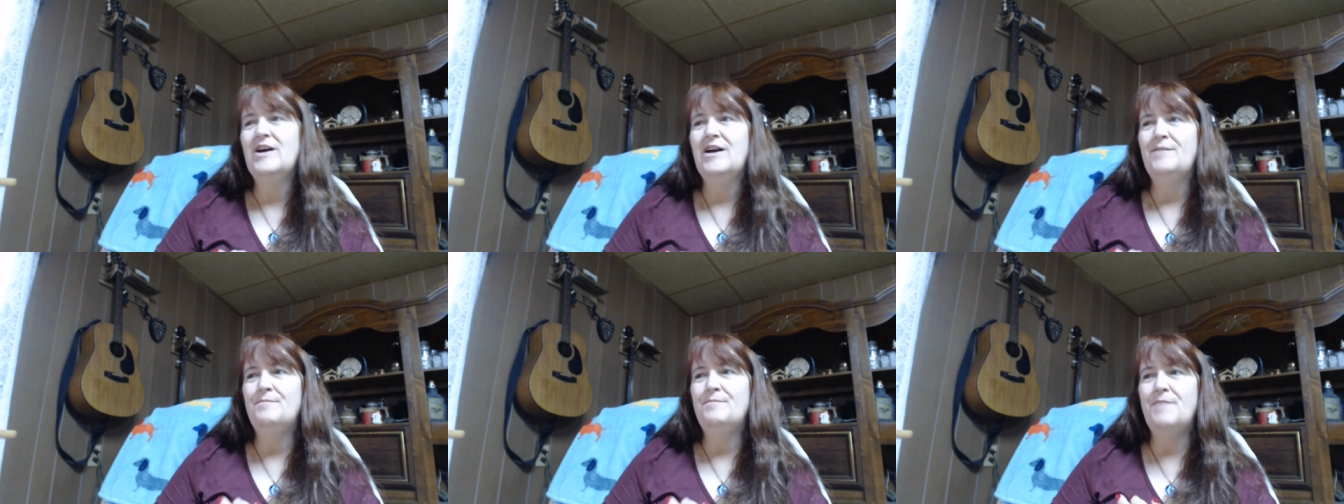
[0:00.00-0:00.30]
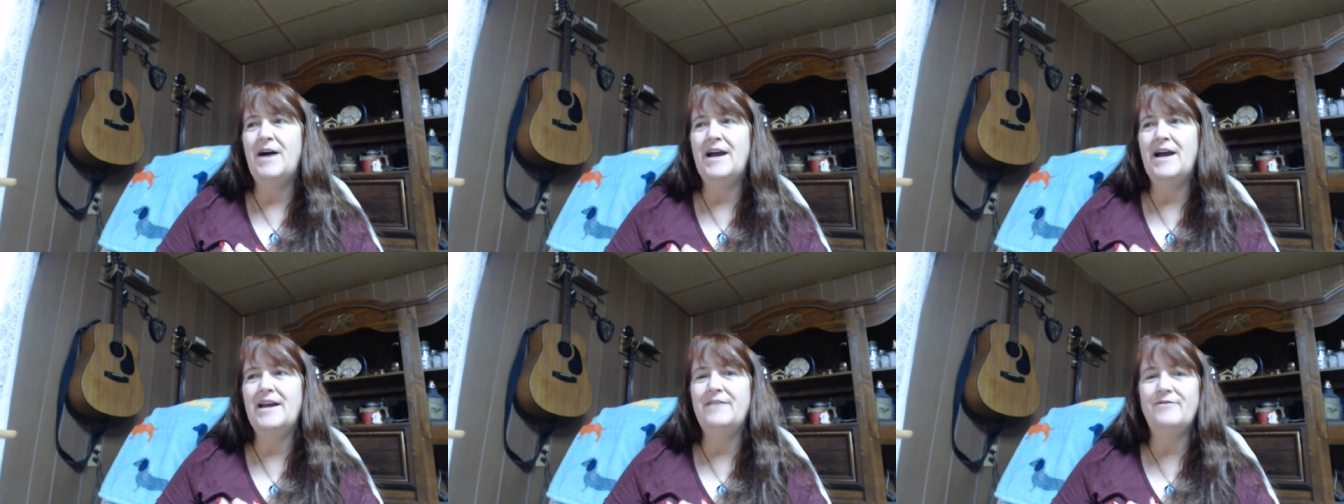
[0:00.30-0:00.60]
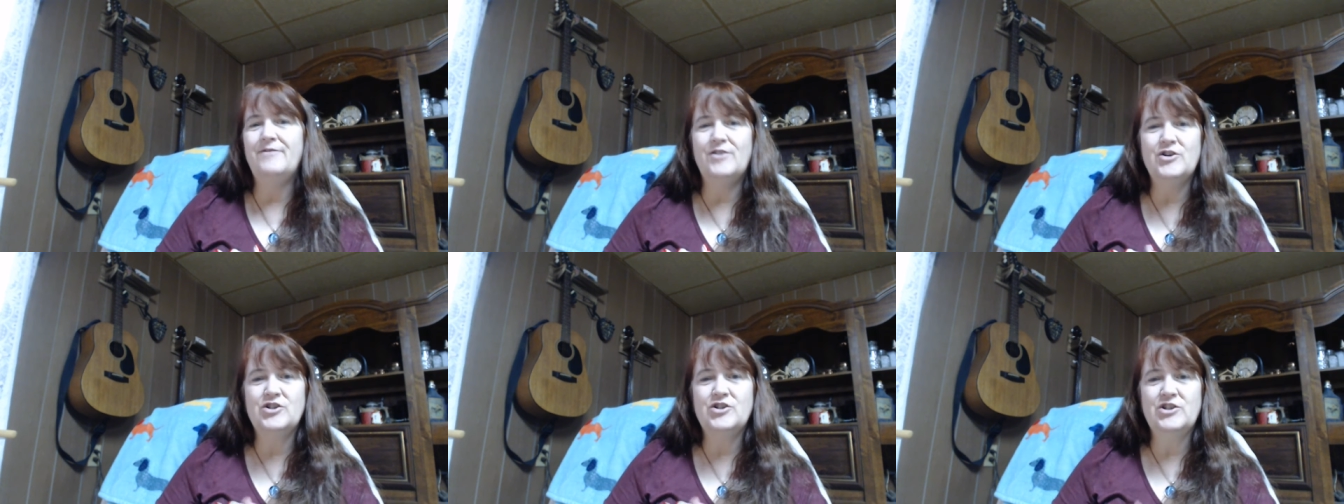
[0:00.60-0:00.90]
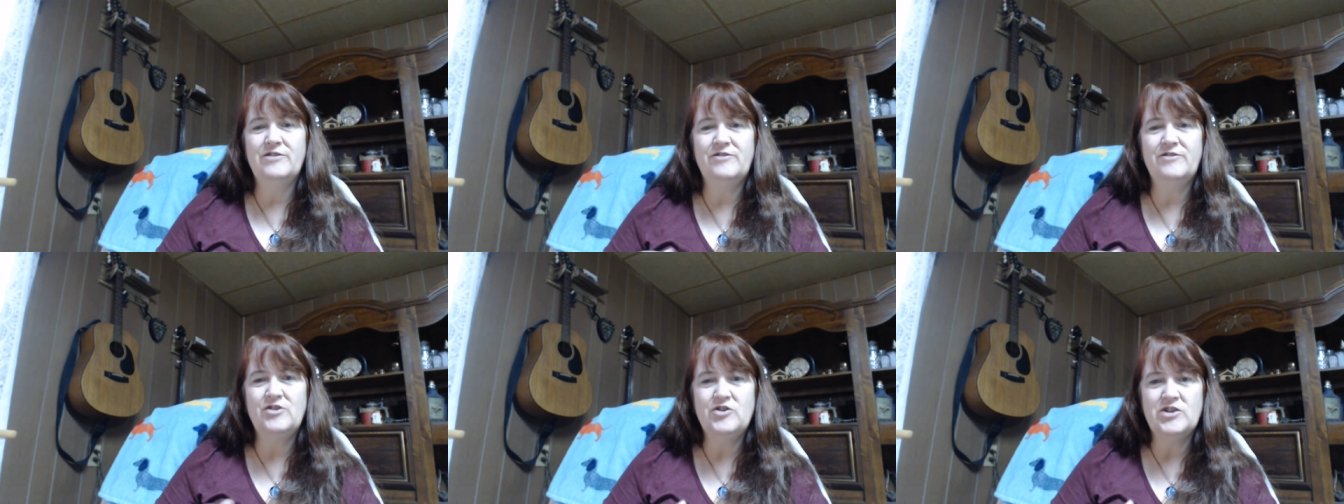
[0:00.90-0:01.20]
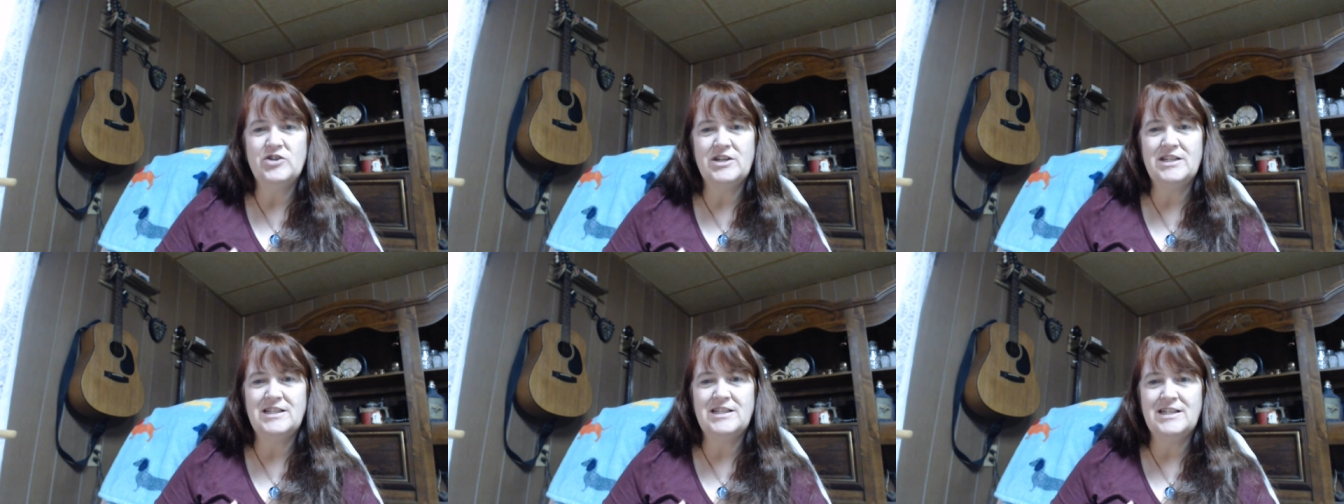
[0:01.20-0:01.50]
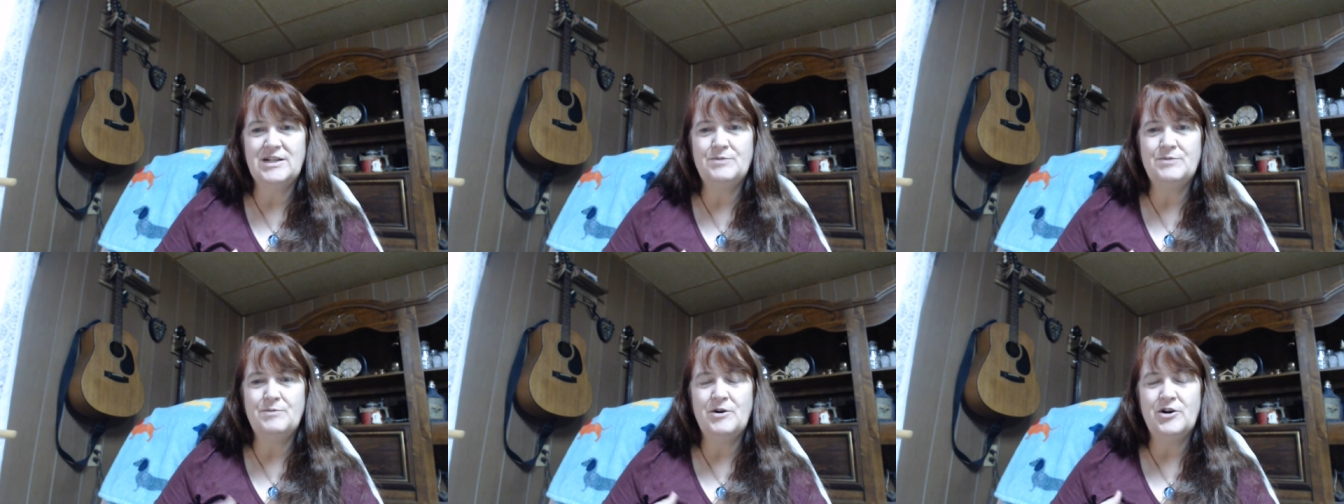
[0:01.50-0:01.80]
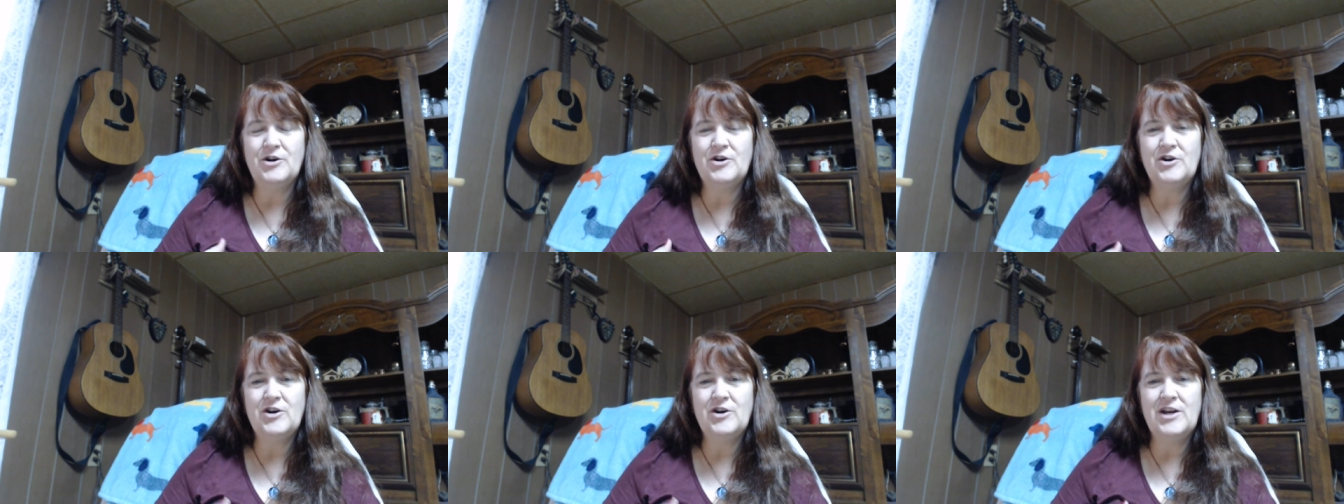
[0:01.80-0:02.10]
my version of using a stitch
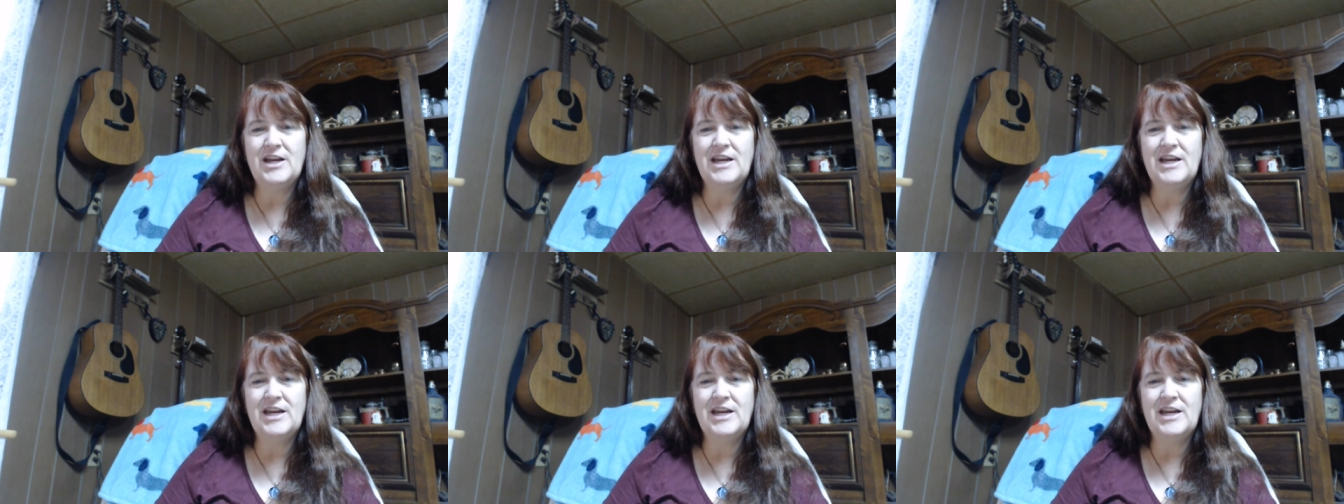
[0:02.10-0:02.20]
marker